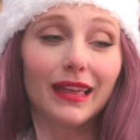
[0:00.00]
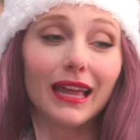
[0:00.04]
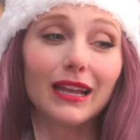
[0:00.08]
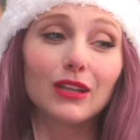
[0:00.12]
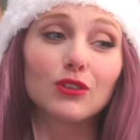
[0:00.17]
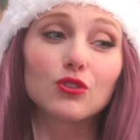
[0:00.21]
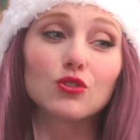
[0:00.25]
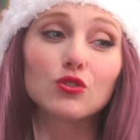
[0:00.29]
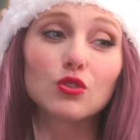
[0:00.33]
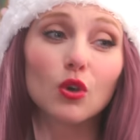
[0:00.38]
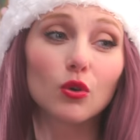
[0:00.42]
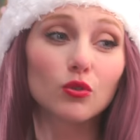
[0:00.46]
that
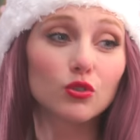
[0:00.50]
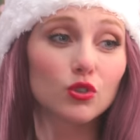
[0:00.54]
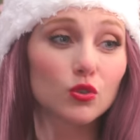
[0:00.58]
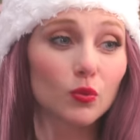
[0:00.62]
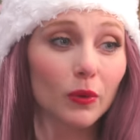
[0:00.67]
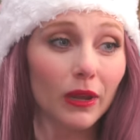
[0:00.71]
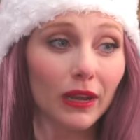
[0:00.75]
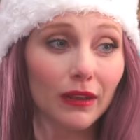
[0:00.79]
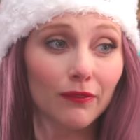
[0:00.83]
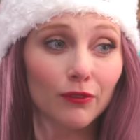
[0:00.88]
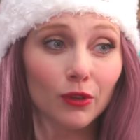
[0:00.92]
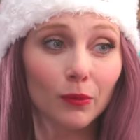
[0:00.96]
is so
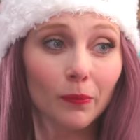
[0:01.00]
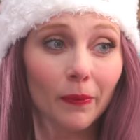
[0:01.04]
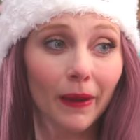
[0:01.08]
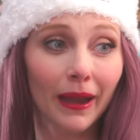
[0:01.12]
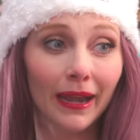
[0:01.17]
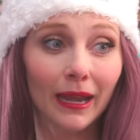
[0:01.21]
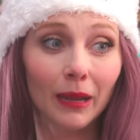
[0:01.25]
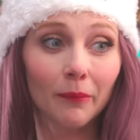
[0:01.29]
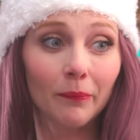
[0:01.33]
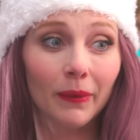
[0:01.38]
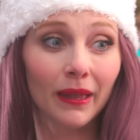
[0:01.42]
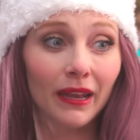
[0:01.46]
sweet of you,
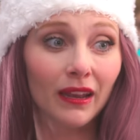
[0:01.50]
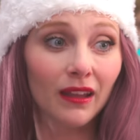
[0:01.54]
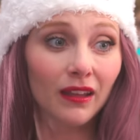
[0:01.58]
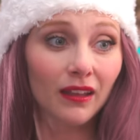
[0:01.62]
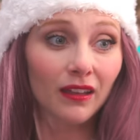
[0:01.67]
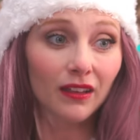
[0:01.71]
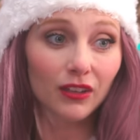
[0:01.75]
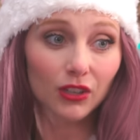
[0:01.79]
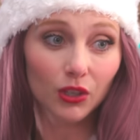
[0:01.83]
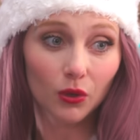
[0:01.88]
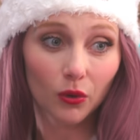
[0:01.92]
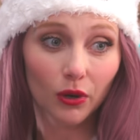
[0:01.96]
Brandon, but
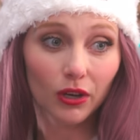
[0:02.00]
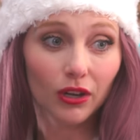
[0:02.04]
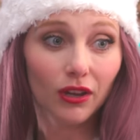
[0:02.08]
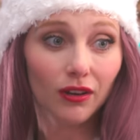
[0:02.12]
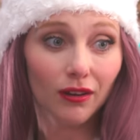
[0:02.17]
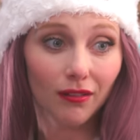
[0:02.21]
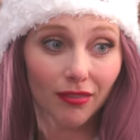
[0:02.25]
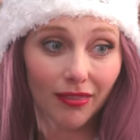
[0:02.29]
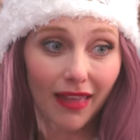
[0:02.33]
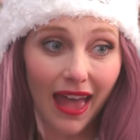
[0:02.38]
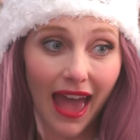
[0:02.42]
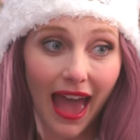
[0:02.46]
you are
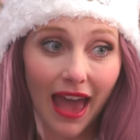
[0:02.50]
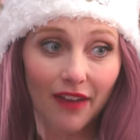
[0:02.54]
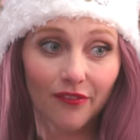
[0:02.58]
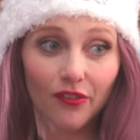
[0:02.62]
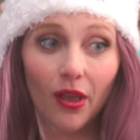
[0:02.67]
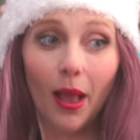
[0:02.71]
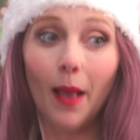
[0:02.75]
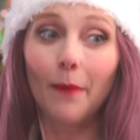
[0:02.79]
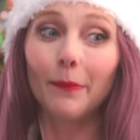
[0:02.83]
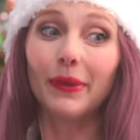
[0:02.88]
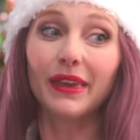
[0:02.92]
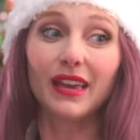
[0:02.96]
gonna laugh
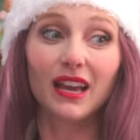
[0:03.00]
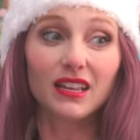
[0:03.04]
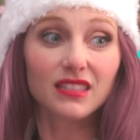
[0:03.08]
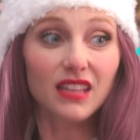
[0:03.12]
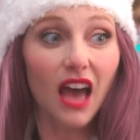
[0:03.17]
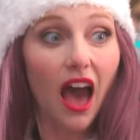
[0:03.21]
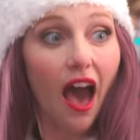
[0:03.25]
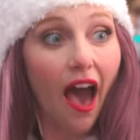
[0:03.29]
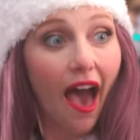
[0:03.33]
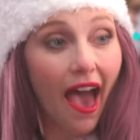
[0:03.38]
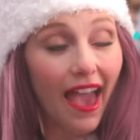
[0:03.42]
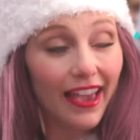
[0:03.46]
because
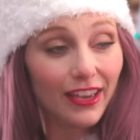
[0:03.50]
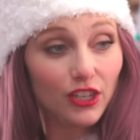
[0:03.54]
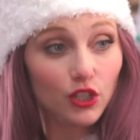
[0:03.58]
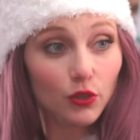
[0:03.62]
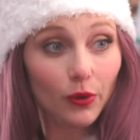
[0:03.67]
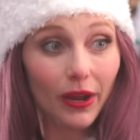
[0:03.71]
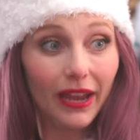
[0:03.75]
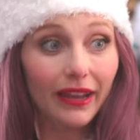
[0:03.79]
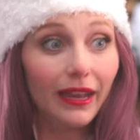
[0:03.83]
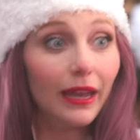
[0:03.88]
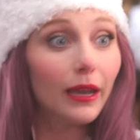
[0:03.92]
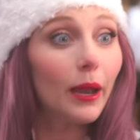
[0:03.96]
I
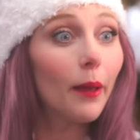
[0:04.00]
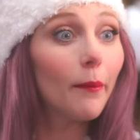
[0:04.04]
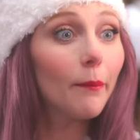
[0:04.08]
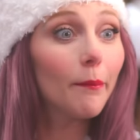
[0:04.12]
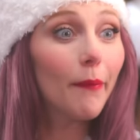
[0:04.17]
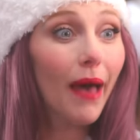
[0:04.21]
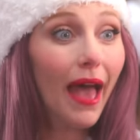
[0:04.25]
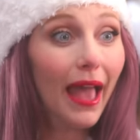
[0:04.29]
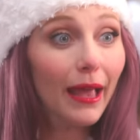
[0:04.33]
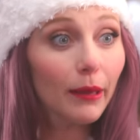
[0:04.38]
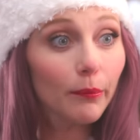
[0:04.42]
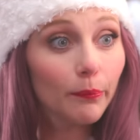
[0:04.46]
traded
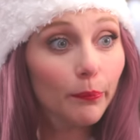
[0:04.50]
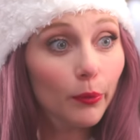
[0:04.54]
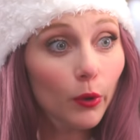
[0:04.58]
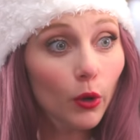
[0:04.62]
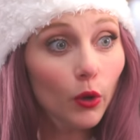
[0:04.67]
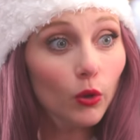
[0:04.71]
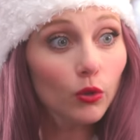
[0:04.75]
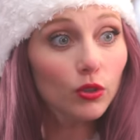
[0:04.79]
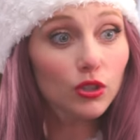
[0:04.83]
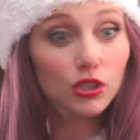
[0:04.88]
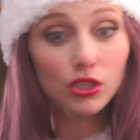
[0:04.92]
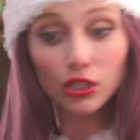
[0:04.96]
my
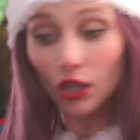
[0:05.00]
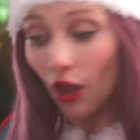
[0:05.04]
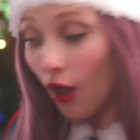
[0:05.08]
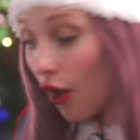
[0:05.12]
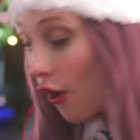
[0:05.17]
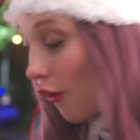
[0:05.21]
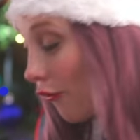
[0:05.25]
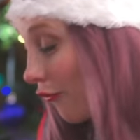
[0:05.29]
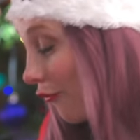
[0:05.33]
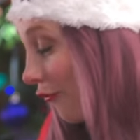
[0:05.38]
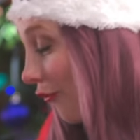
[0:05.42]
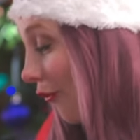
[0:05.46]
boots
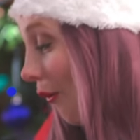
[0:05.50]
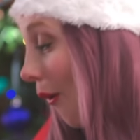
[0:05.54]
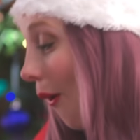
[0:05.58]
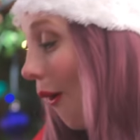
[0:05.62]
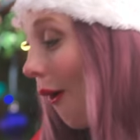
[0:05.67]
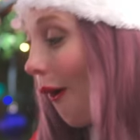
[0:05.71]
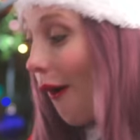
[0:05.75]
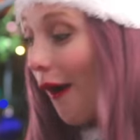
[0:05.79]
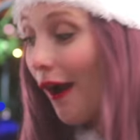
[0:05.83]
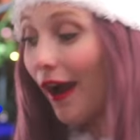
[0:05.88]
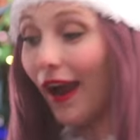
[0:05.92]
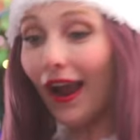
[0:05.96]

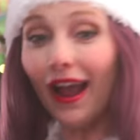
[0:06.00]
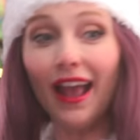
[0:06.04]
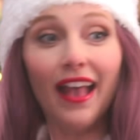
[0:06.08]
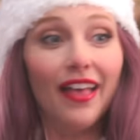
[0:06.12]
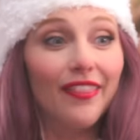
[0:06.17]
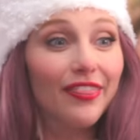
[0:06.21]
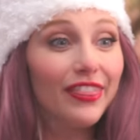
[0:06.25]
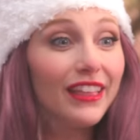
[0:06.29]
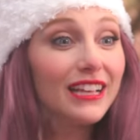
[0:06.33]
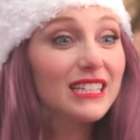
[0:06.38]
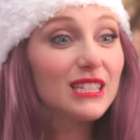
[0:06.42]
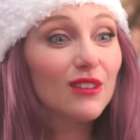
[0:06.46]
for
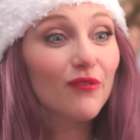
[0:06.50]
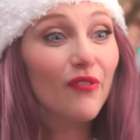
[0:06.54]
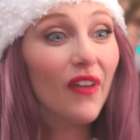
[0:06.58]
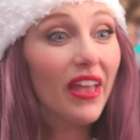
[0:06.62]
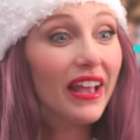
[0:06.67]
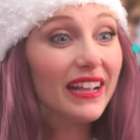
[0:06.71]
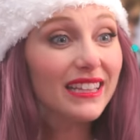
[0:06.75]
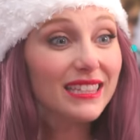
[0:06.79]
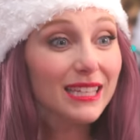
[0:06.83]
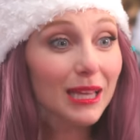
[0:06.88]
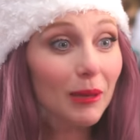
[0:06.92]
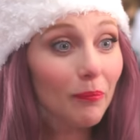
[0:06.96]
this
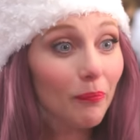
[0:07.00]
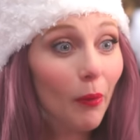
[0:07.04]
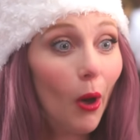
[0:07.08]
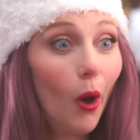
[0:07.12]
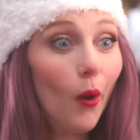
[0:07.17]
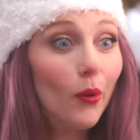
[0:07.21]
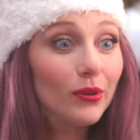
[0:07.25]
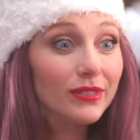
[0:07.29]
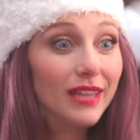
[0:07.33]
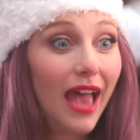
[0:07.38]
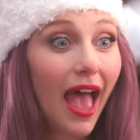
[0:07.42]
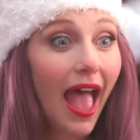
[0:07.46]
fancy
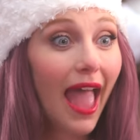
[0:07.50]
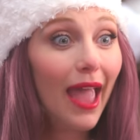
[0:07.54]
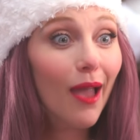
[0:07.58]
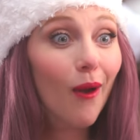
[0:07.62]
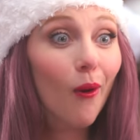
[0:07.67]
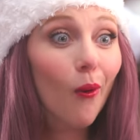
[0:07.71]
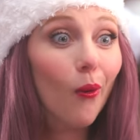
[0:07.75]
bow tie